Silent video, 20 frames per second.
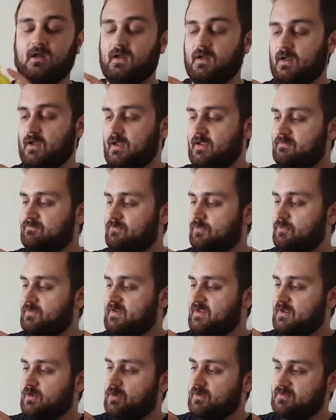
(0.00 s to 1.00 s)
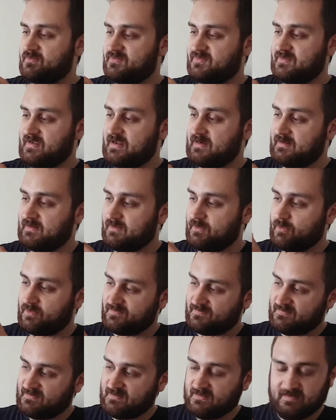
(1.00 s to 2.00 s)
I've only sadly
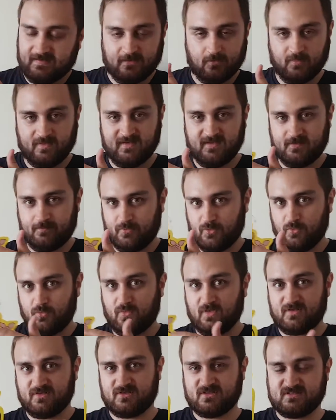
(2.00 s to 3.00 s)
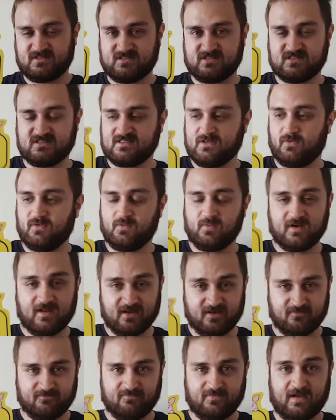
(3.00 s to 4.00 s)
got the little Winnie the Pooh one, because this is the only one I
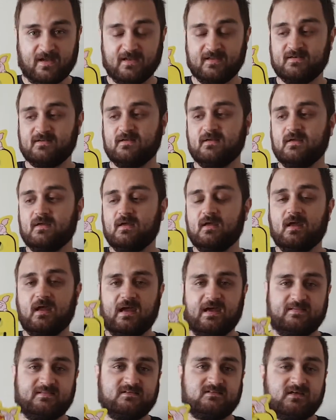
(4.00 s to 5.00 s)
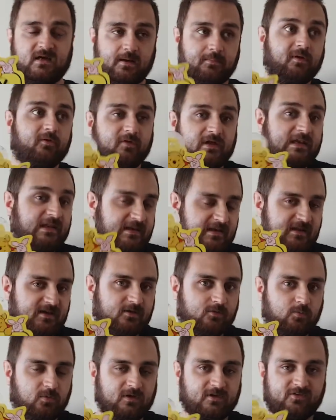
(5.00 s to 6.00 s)
could find at the time. I really
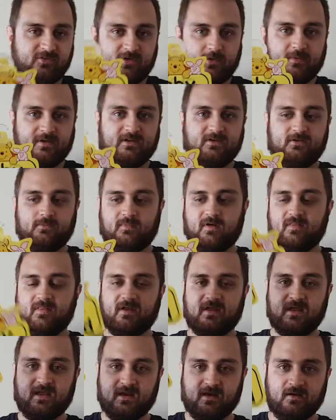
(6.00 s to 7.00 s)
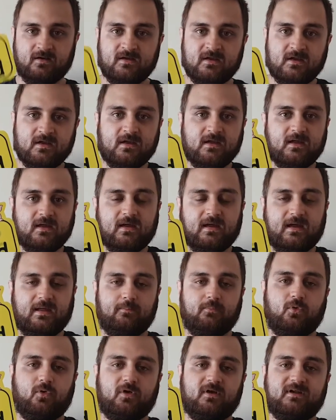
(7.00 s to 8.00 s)
needed one, so I went into Mother Care
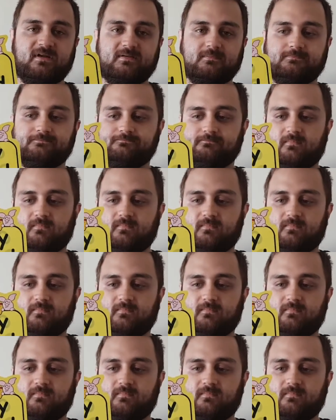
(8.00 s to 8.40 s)
and bought it.